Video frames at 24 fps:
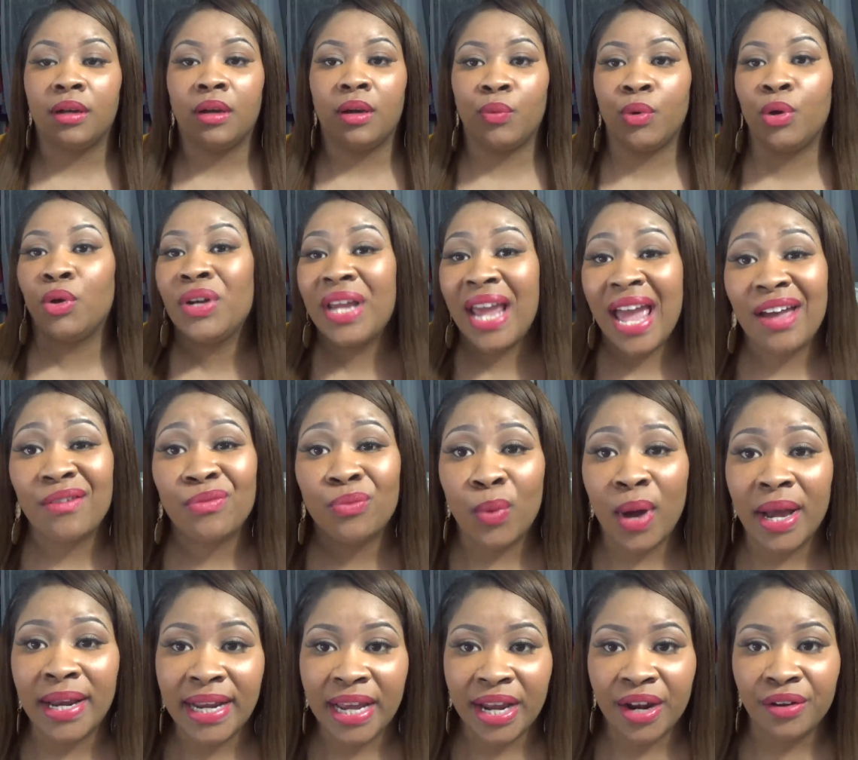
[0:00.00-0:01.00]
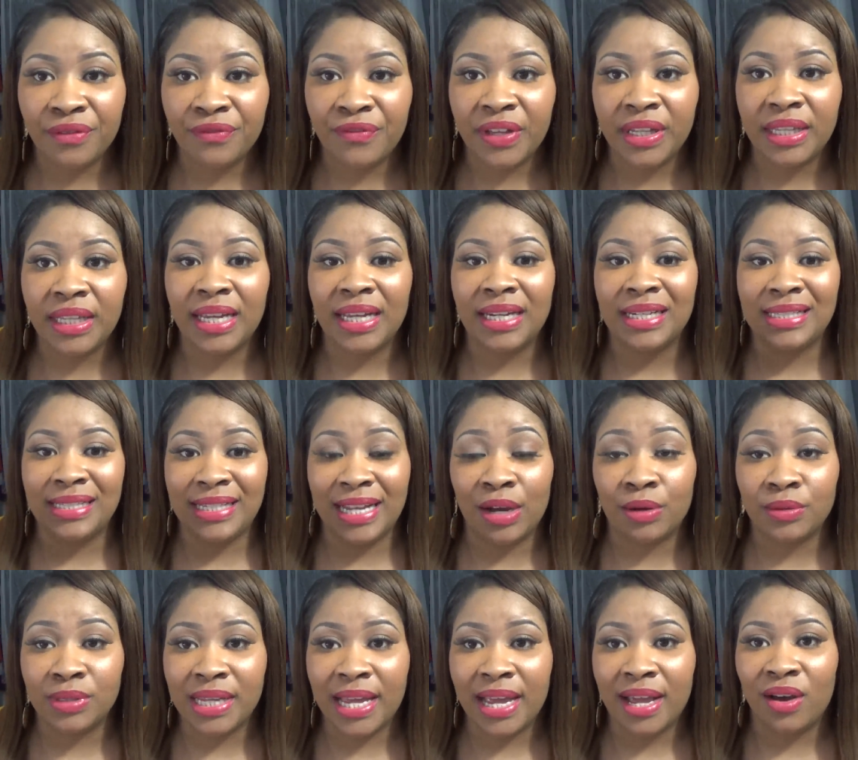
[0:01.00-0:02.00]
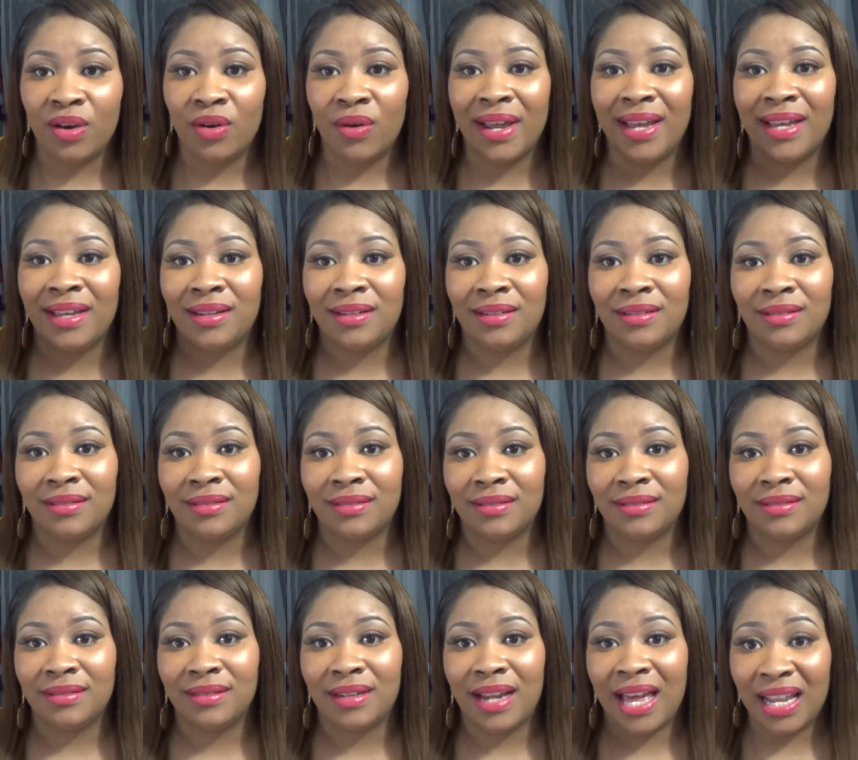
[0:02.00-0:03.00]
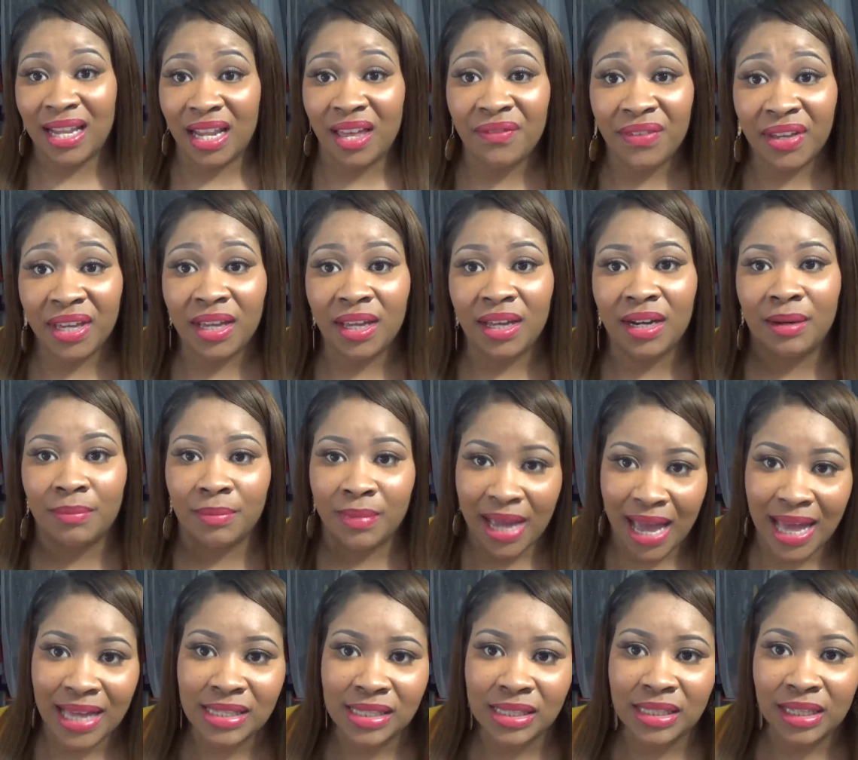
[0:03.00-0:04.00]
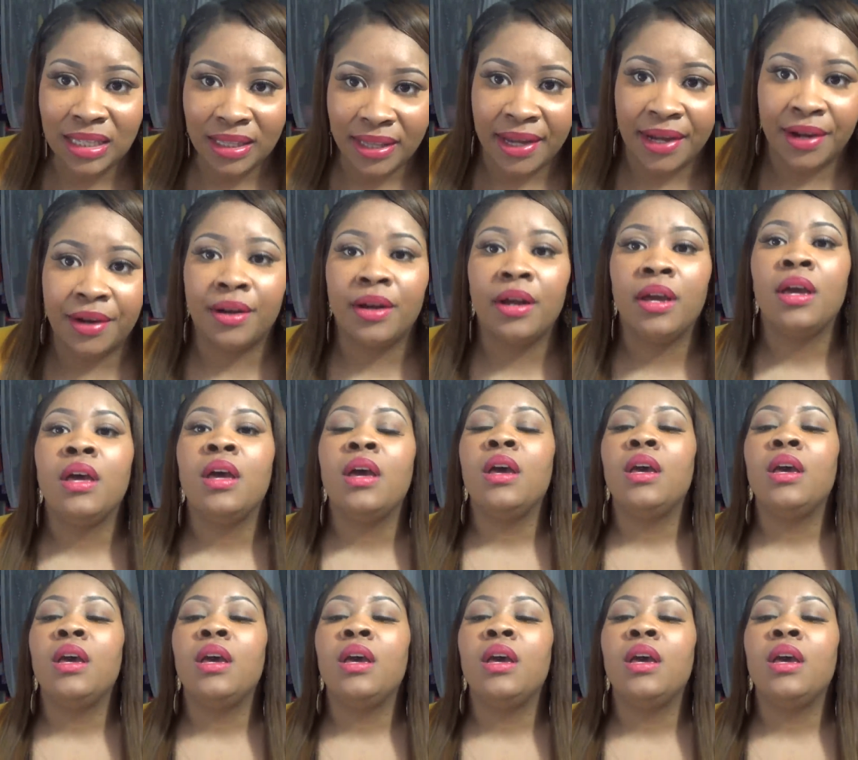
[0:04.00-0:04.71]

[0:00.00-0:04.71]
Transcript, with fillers: We only have one here in Philly and it's downtown, and I love it and I'm constantly there.